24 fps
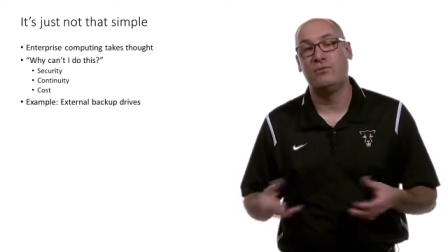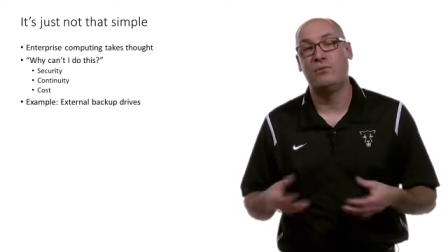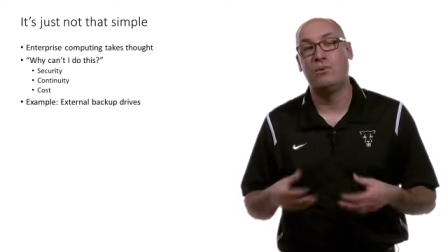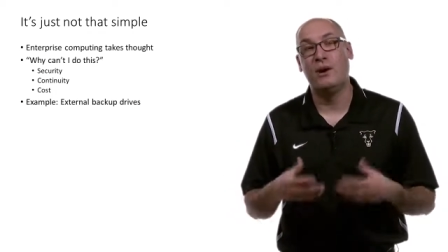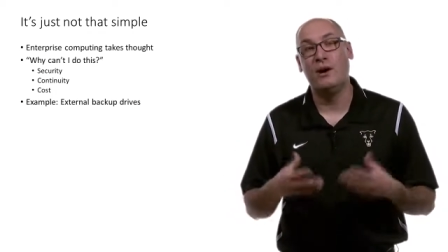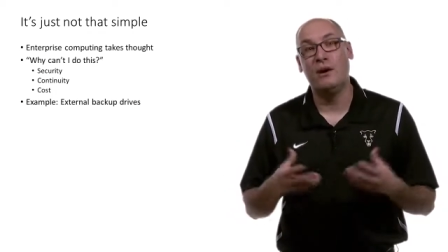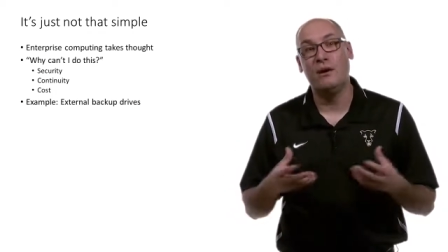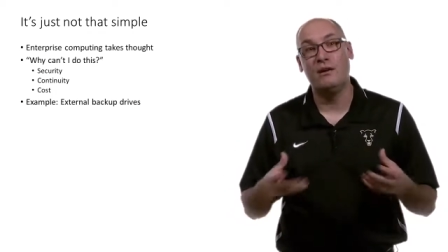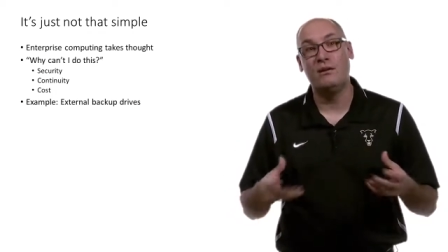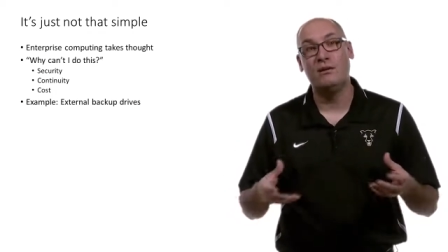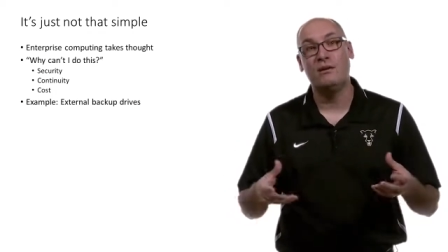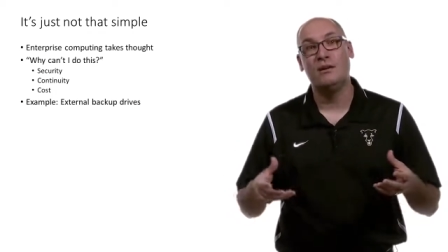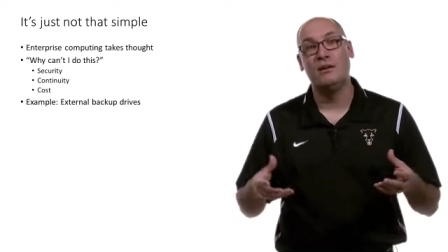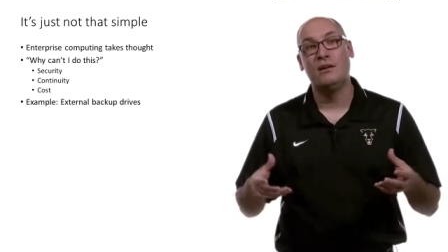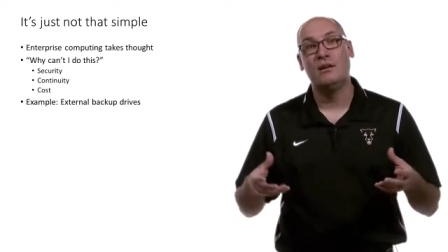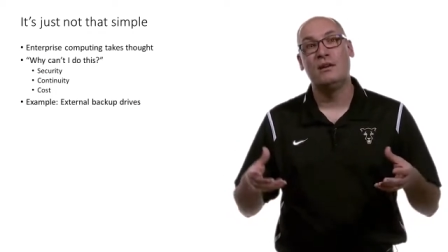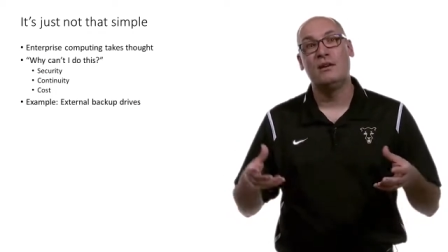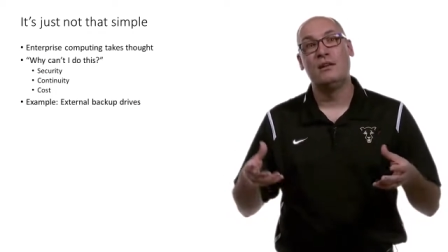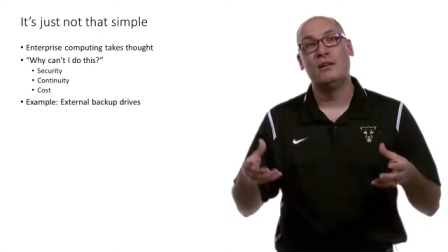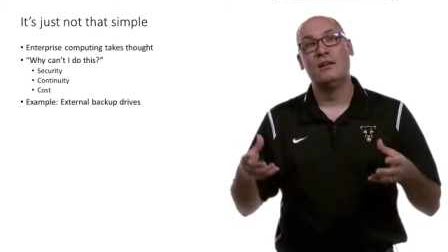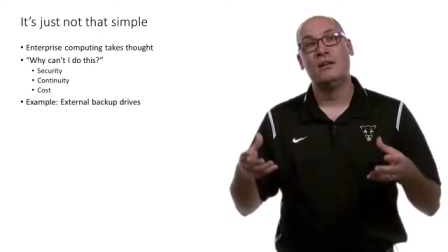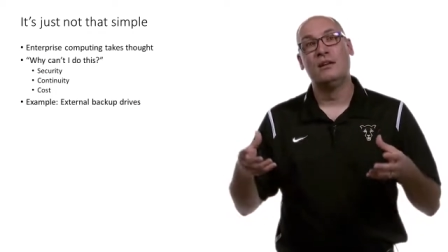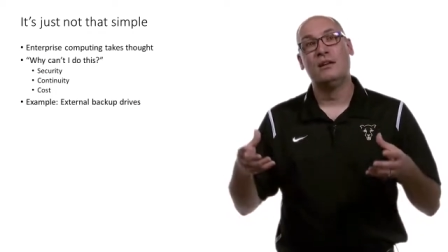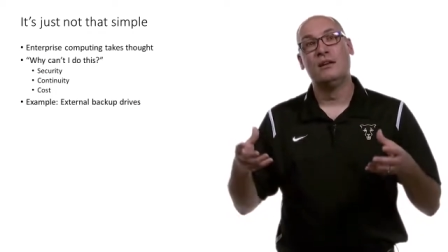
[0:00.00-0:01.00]
Well,
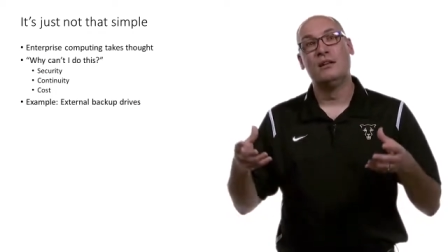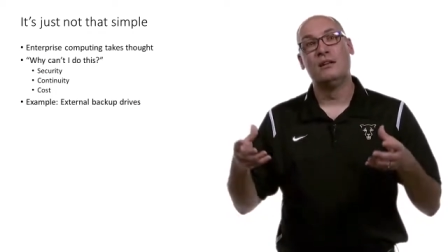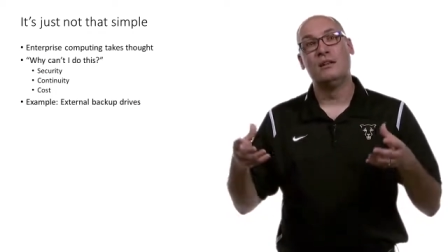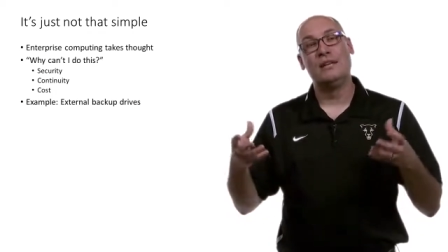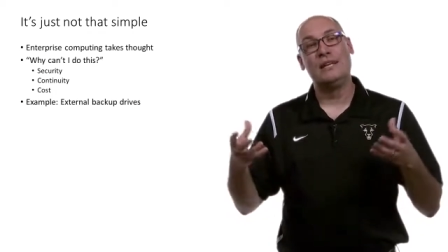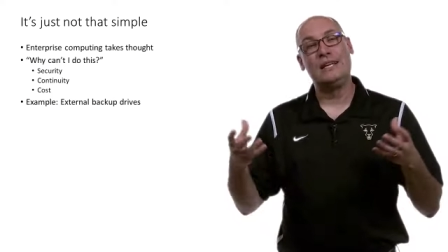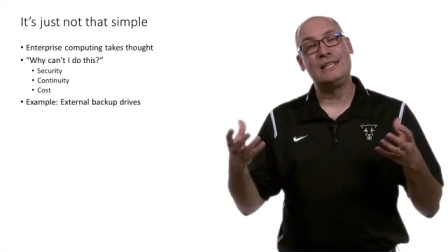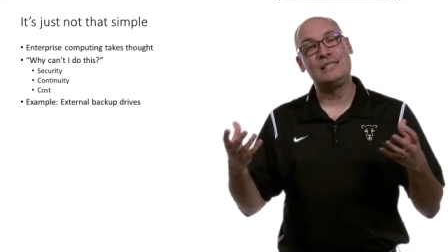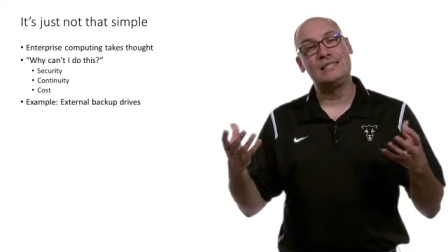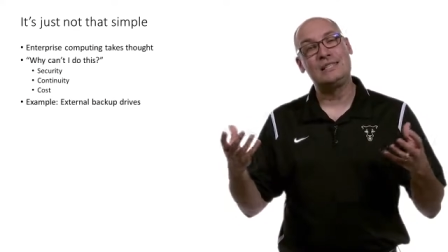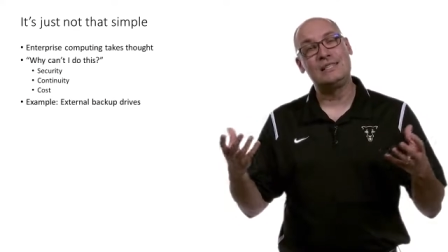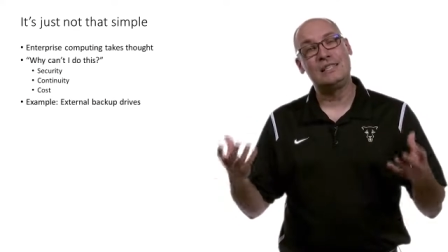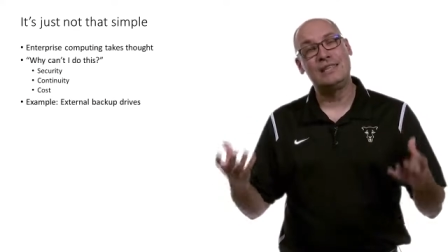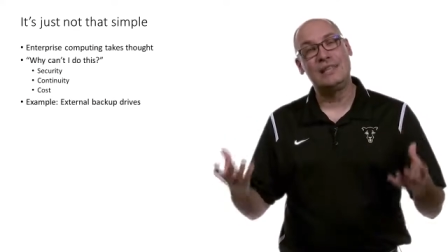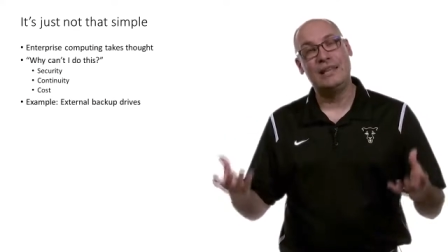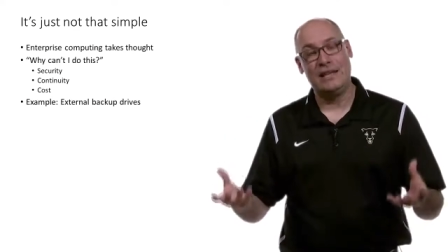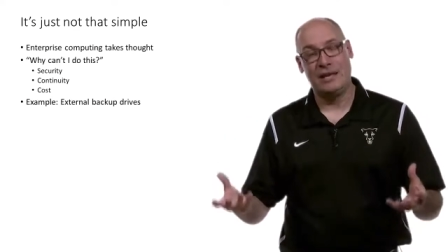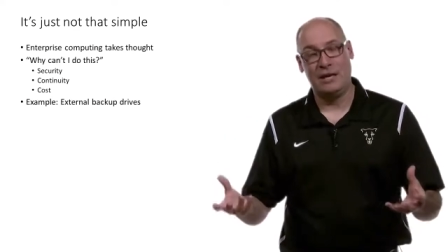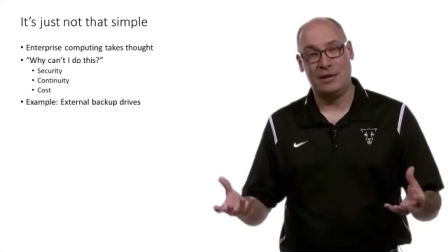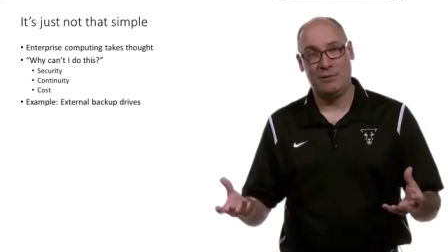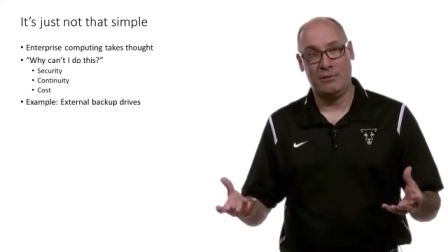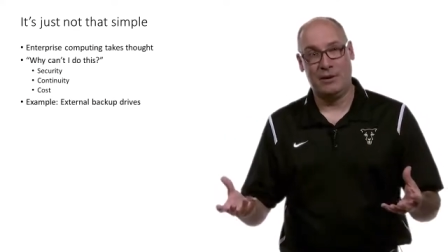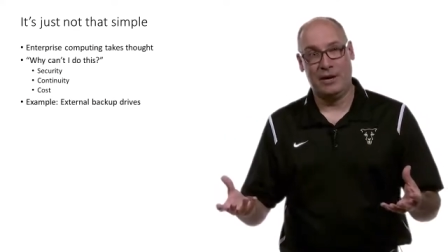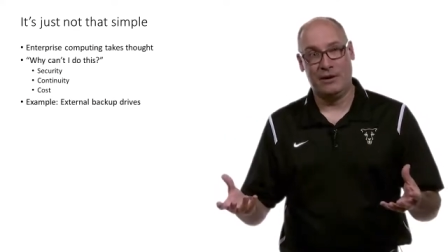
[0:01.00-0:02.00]
let's
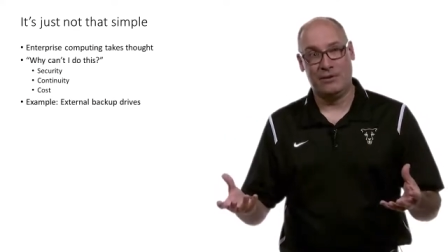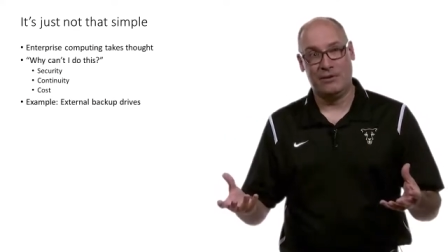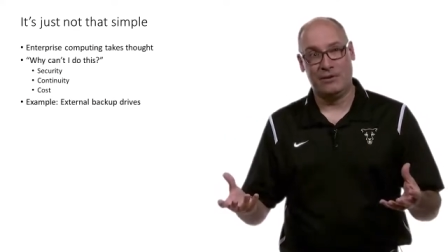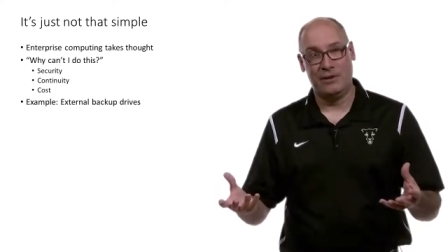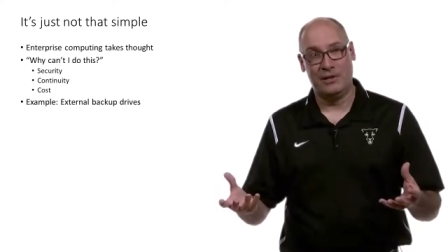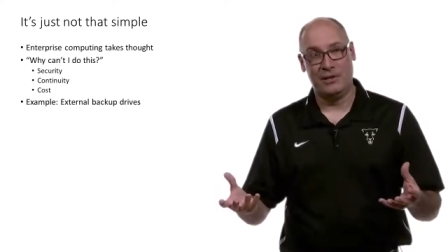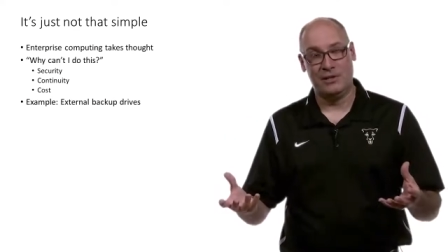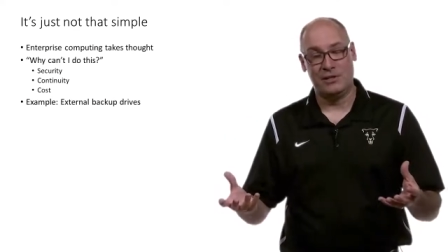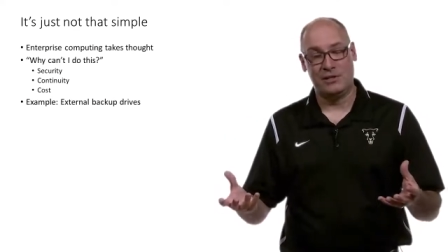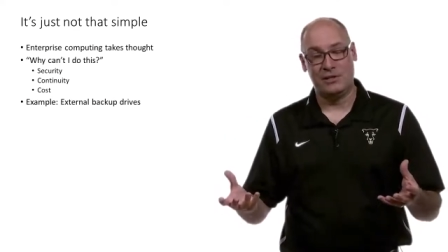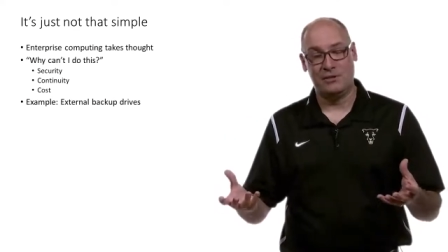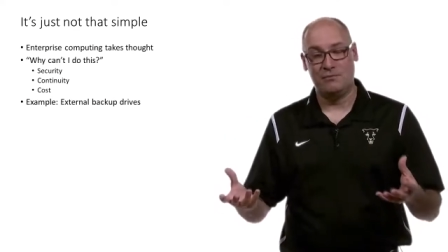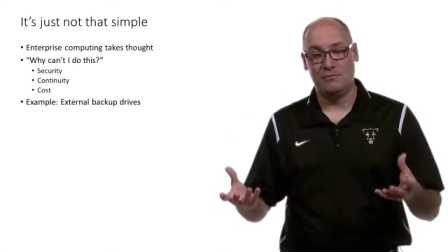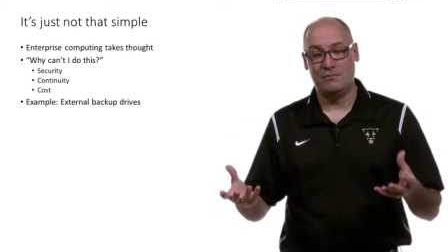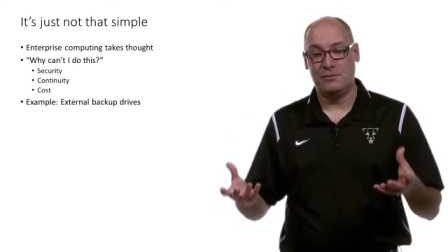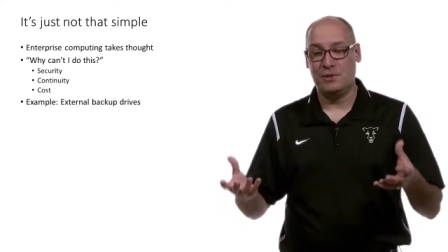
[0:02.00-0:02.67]
think about this.